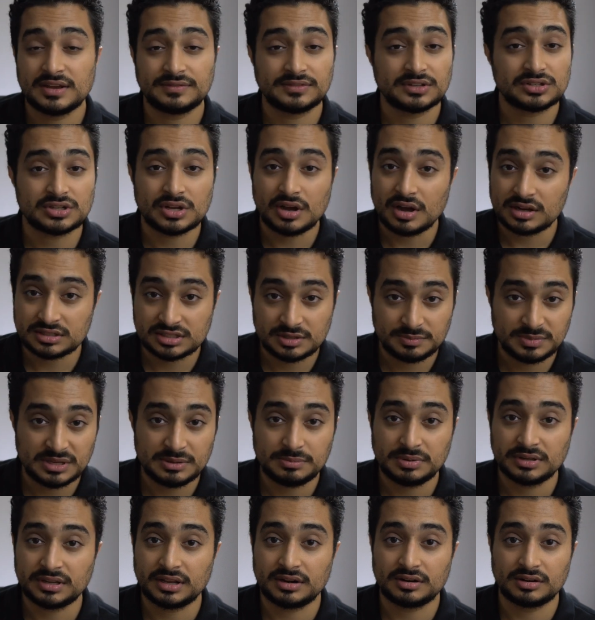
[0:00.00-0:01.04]
You have to talk to
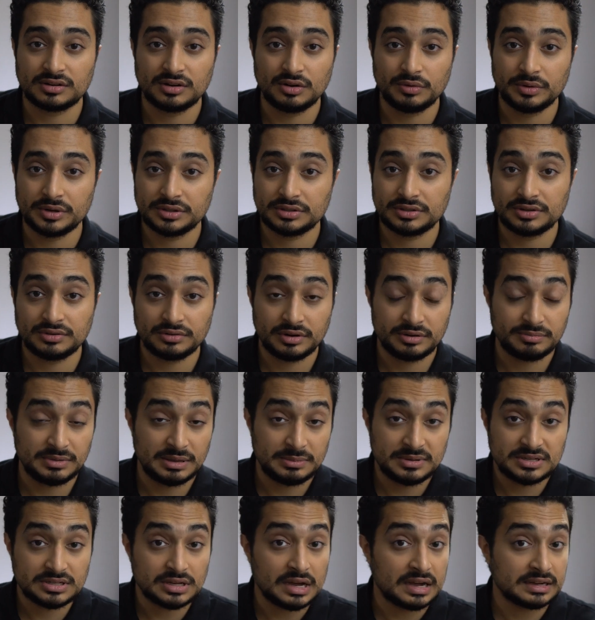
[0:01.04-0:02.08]
people that are going through it,
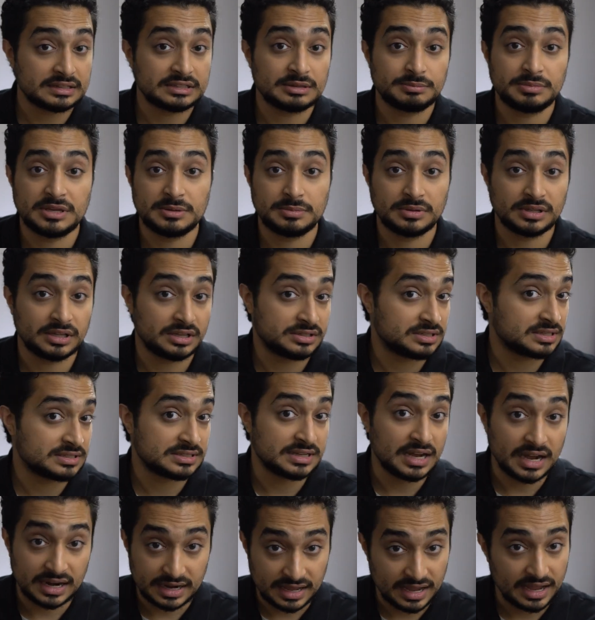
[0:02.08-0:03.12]
maybe talk to people that
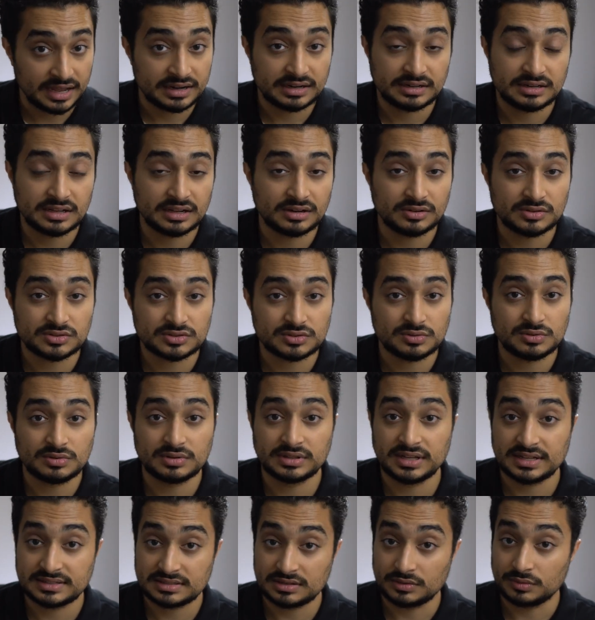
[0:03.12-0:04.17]
just got out of dental school.
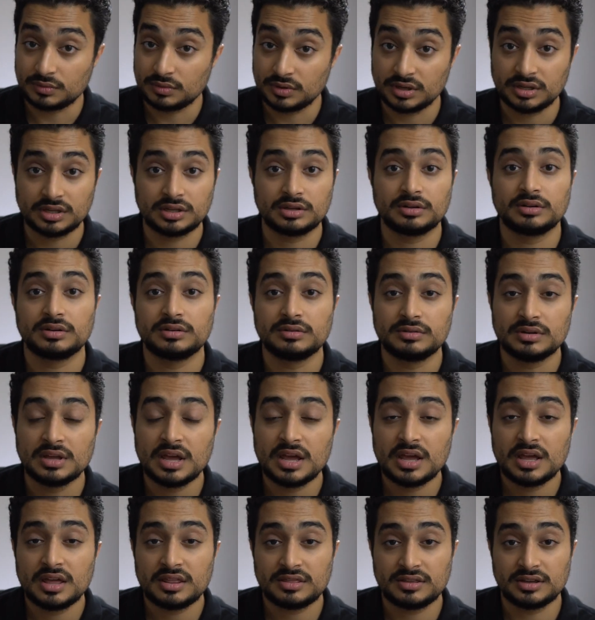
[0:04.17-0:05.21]
That's a really good
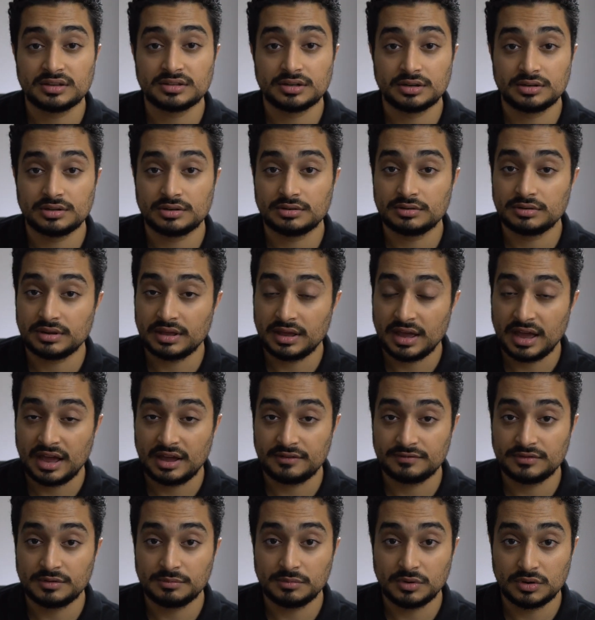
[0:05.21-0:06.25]
thing to do, to
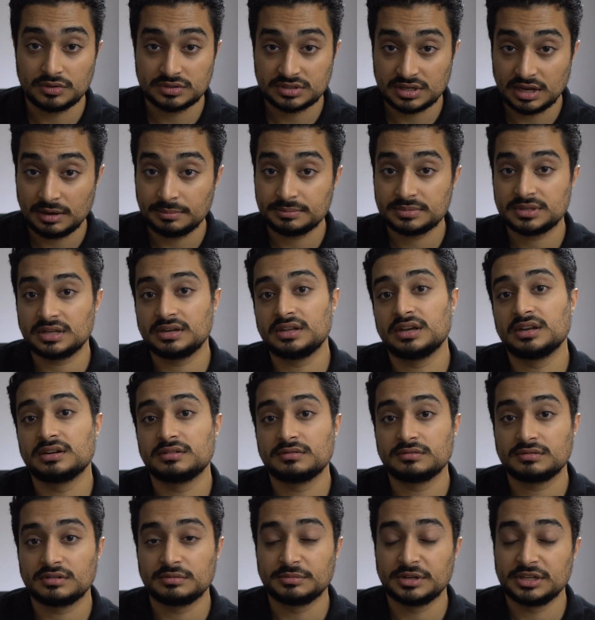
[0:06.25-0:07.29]
have the most up-to-date
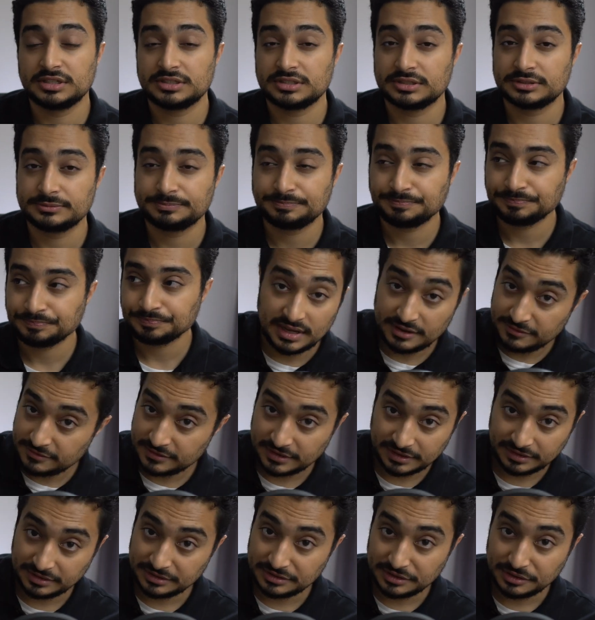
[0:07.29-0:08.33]
information.
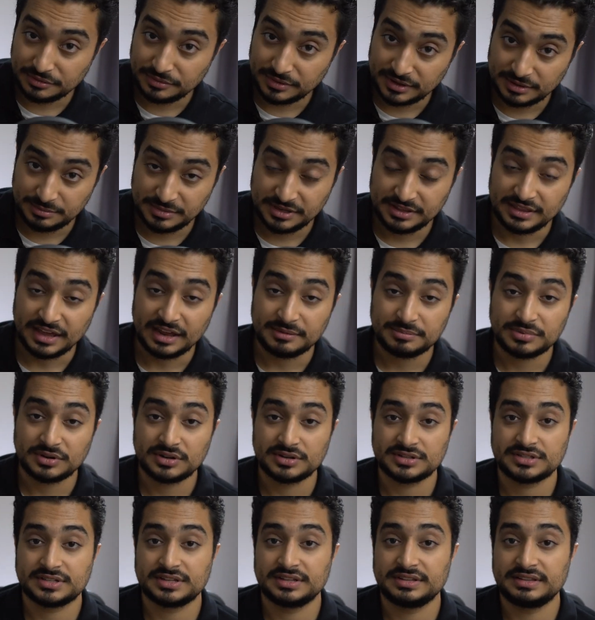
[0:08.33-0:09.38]
Definitely don't wanna be that
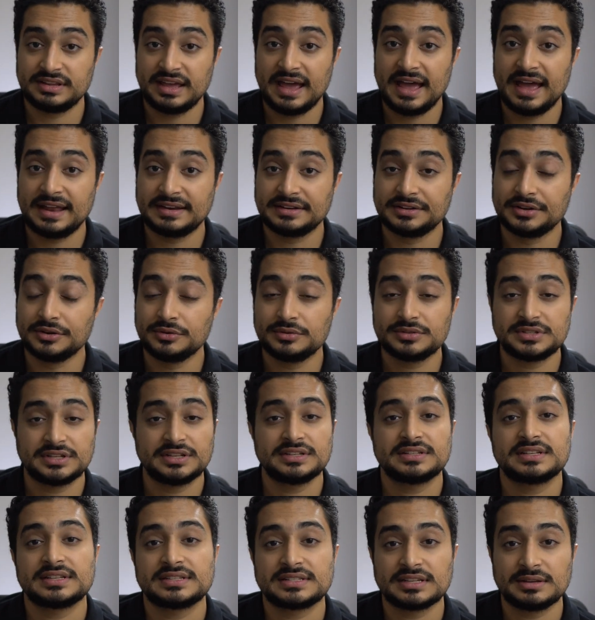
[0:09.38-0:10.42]
person that goes
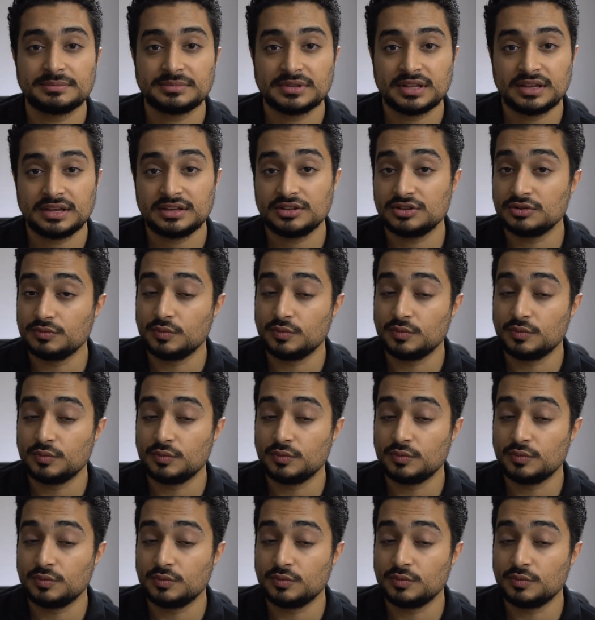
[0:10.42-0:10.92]
into something.